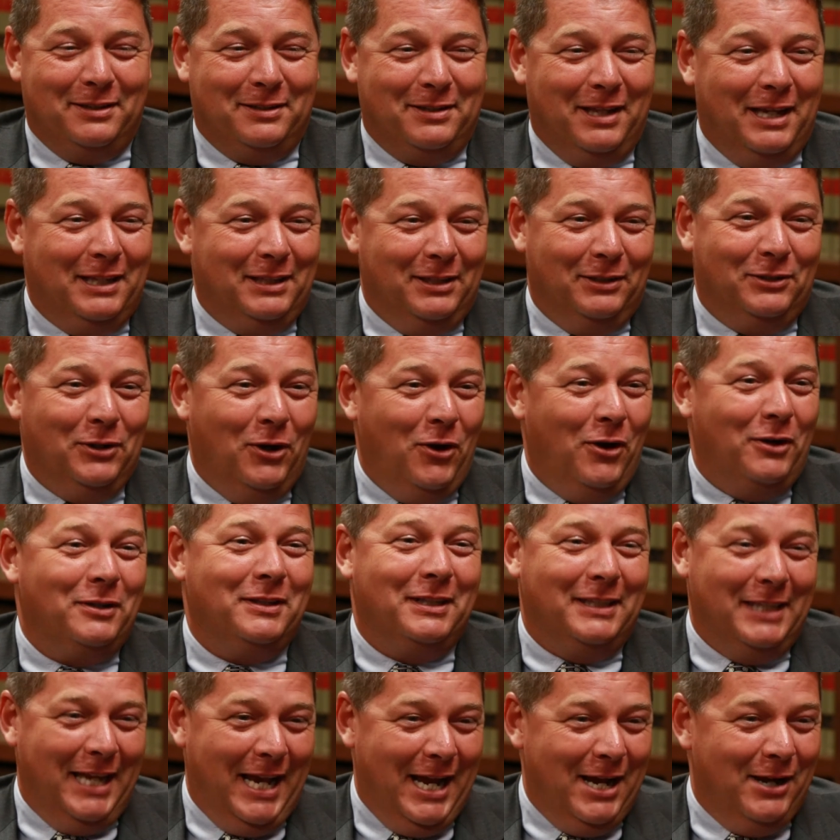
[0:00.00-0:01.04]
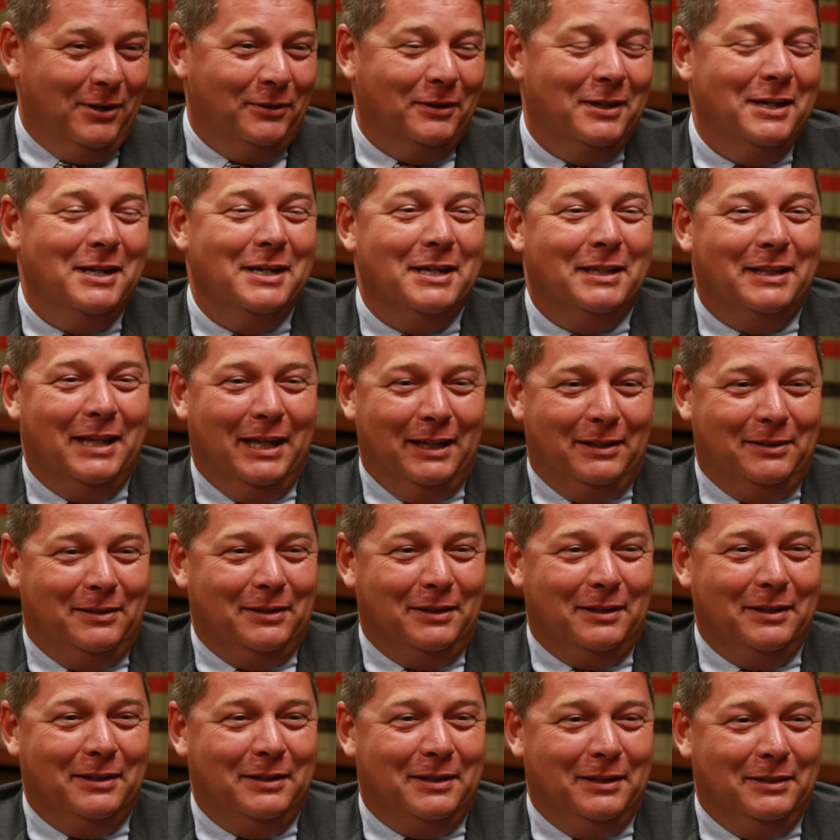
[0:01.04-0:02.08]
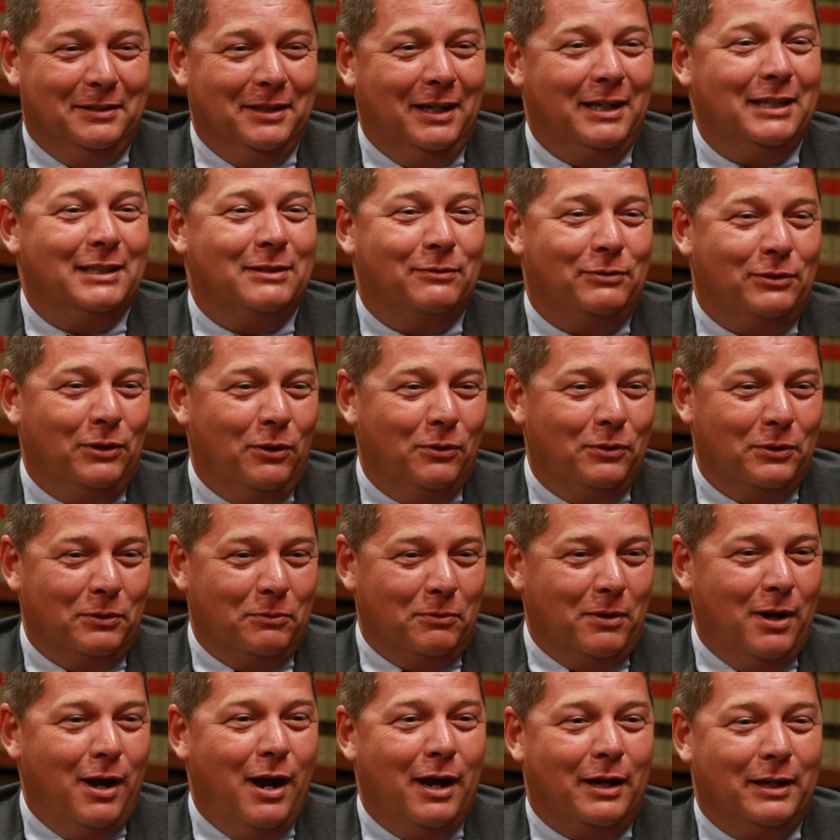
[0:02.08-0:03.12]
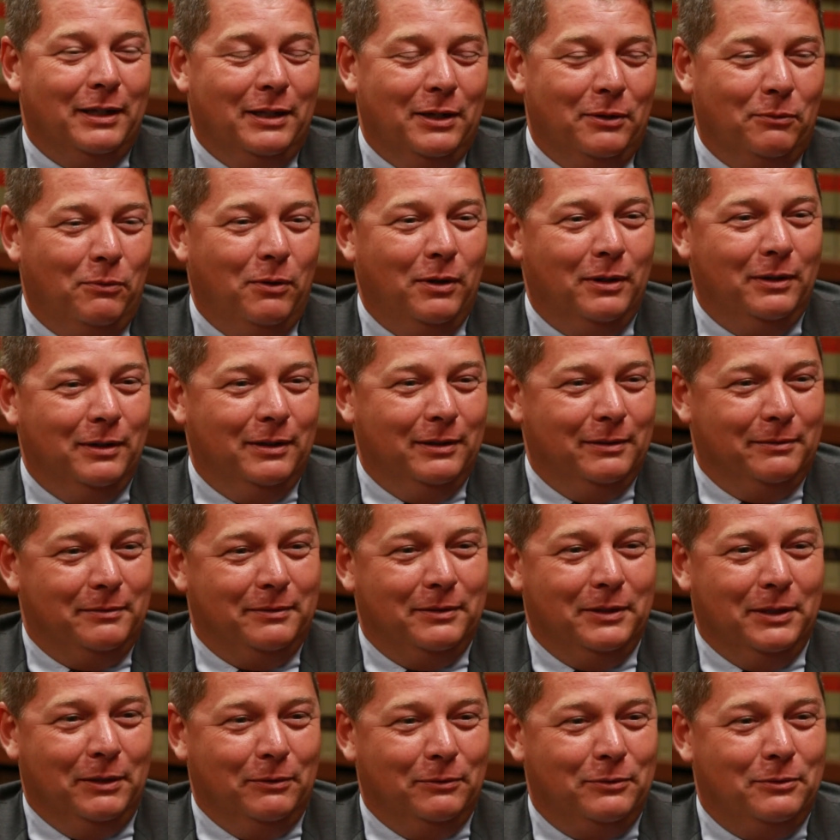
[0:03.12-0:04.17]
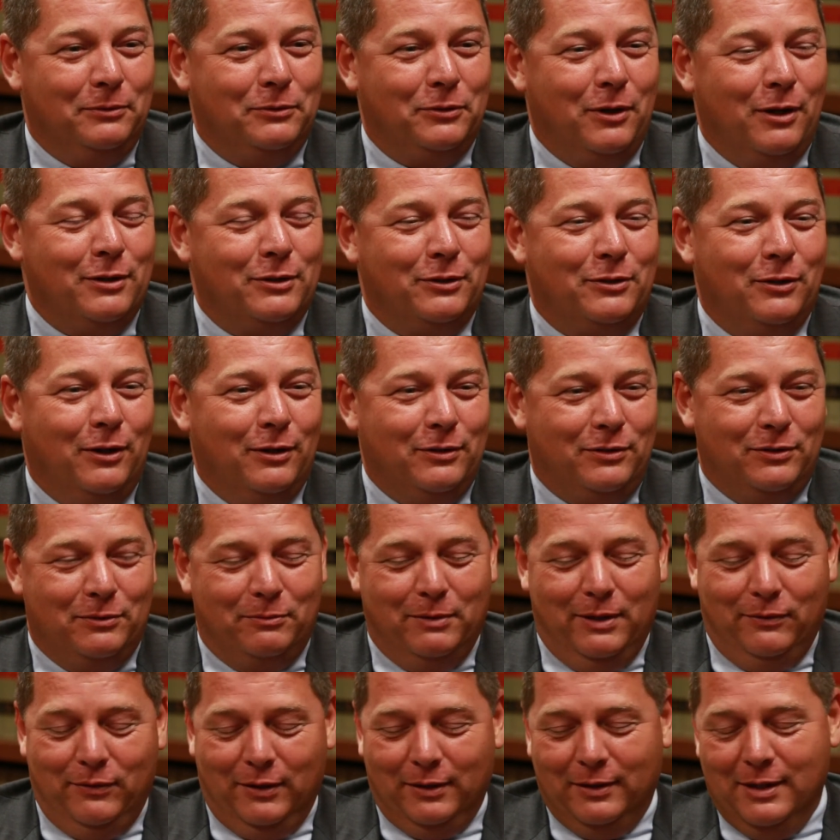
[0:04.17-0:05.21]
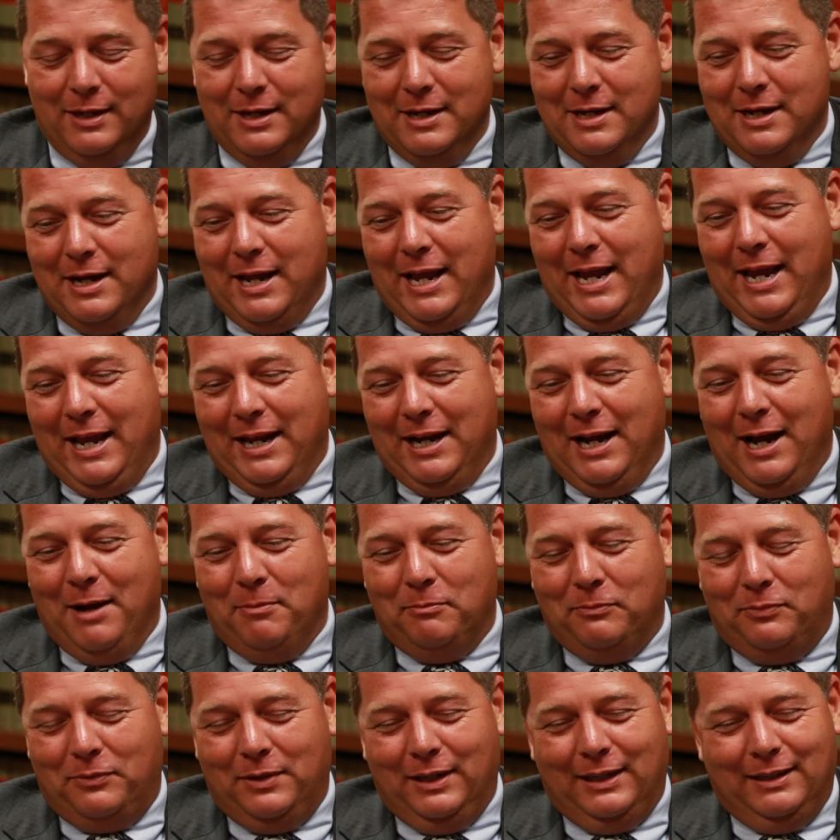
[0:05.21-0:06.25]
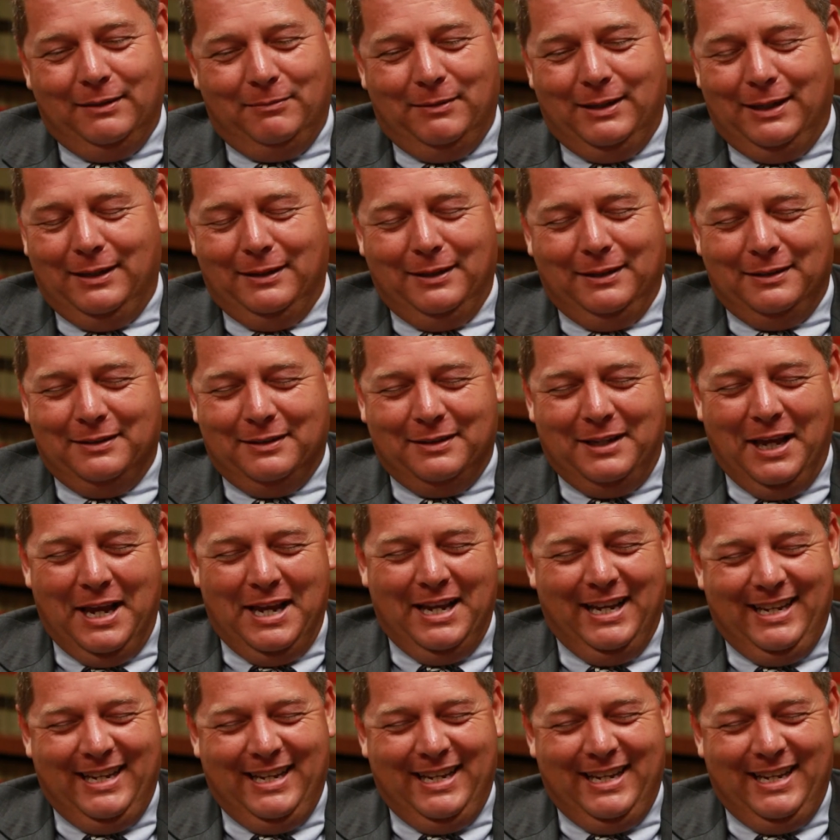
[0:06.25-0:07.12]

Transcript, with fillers: is like the talk of the town that the Kentuckies have stolen a rock and they're wanting to, you know, charge across the river. And I'm thinking, man, this is,